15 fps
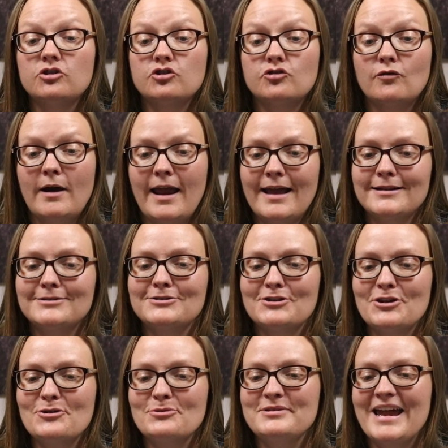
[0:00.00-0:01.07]

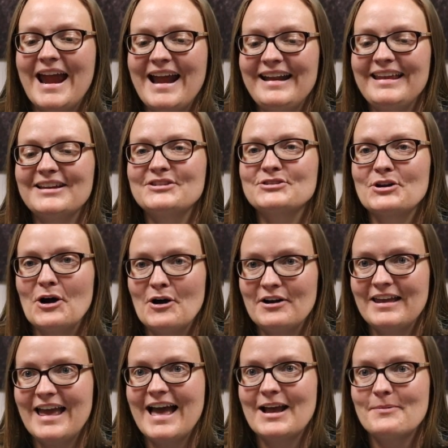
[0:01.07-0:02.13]
transcutaneous
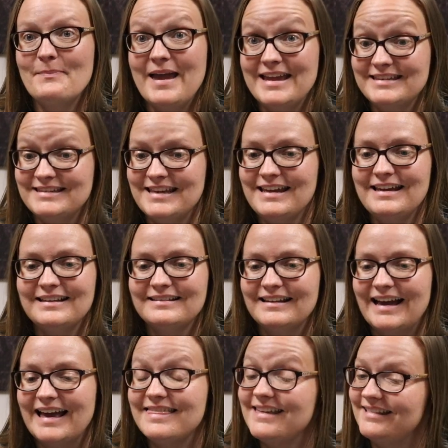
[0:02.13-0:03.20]
cardiac pacing.
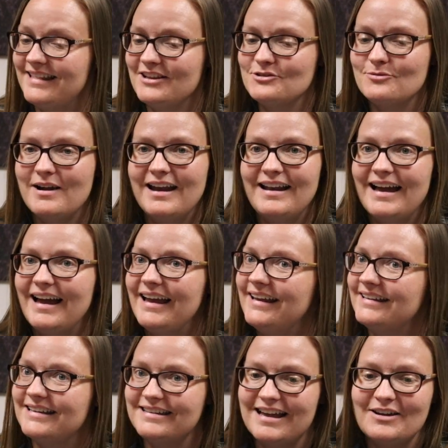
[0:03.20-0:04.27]
I think that's right. I
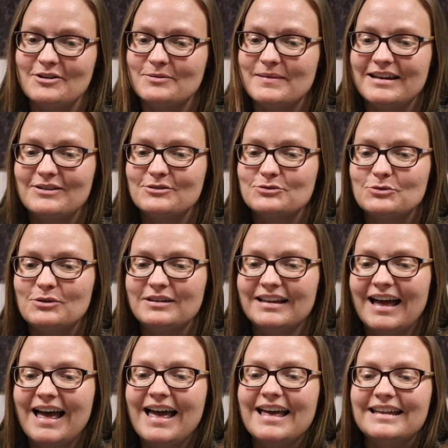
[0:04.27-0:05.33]
did not go to medical school.
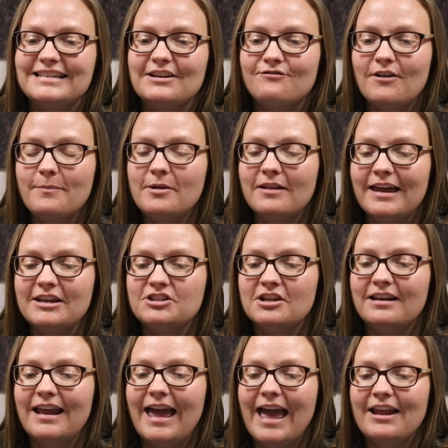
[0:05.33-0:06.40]

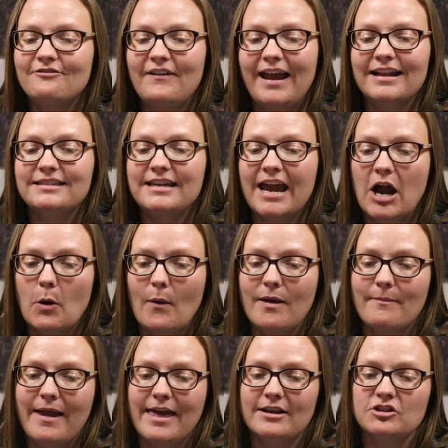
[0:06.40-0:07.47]
Defibrillation, advanced airway
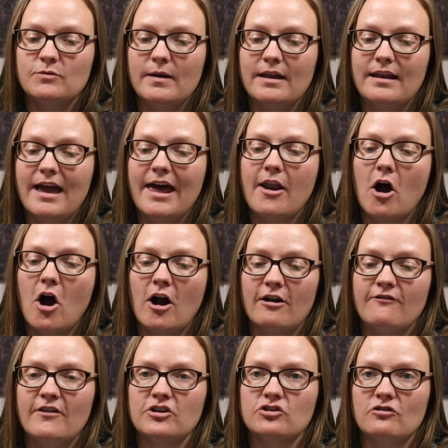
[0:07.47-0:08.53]
management, and
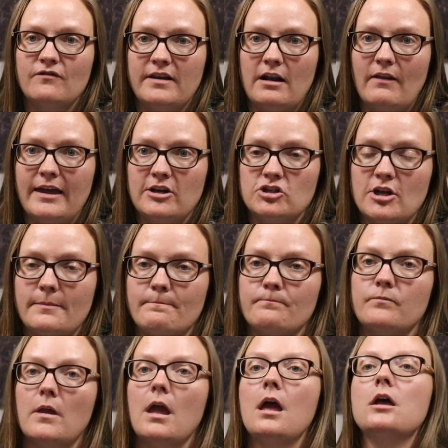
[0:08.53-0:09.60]
artificial ventilation.
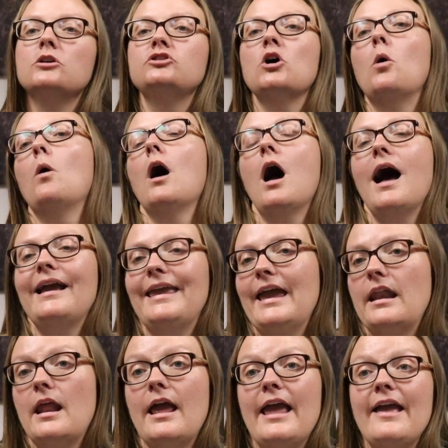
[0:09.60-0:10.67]
So
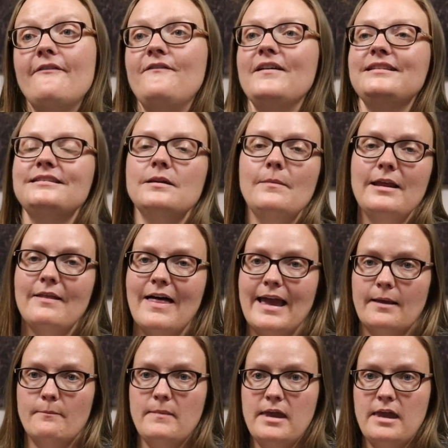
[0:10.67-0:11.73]
again, if it's somebody
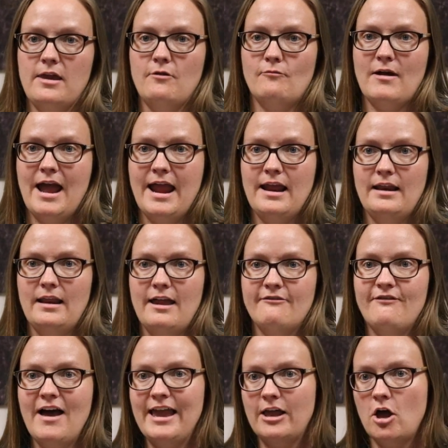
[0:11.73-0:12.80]
like me, right,
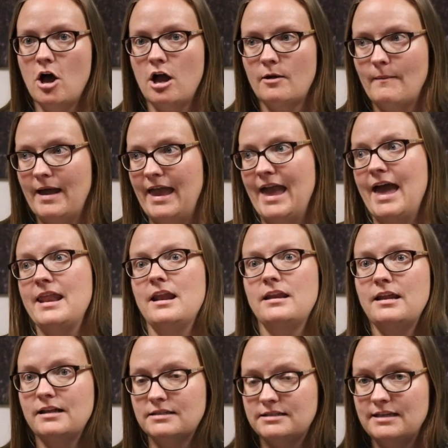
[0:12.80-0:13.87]
if I conk my head and
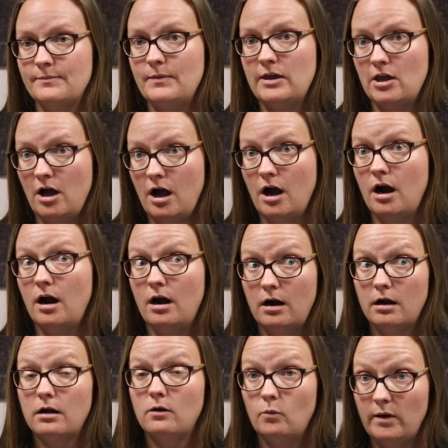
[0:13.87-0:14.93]
need CPR,
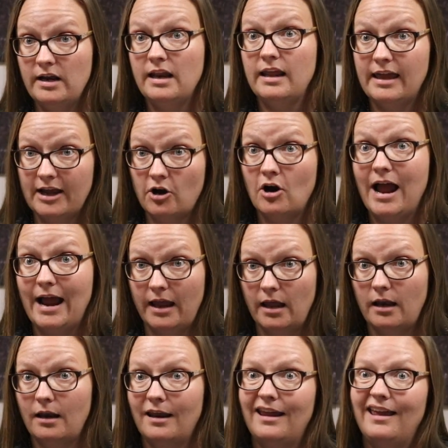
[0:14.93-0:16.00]
we need to get cracking.